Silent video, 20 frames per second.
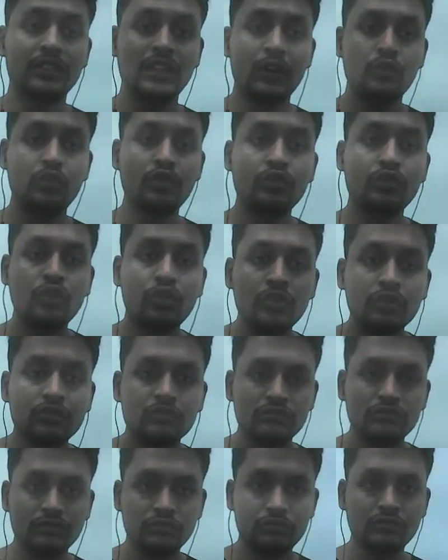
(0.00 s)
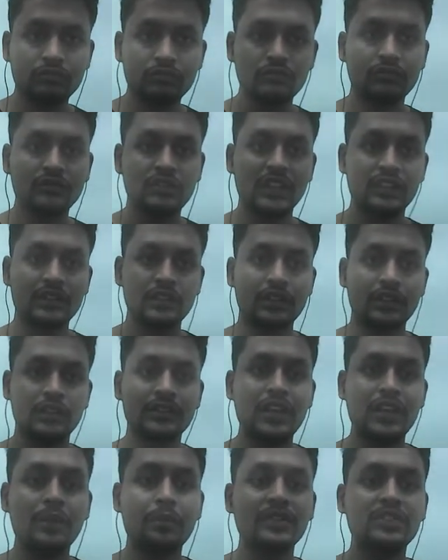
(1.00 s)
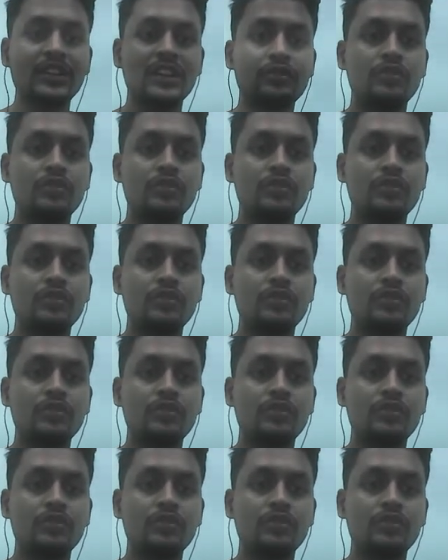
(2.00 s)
now we know that surface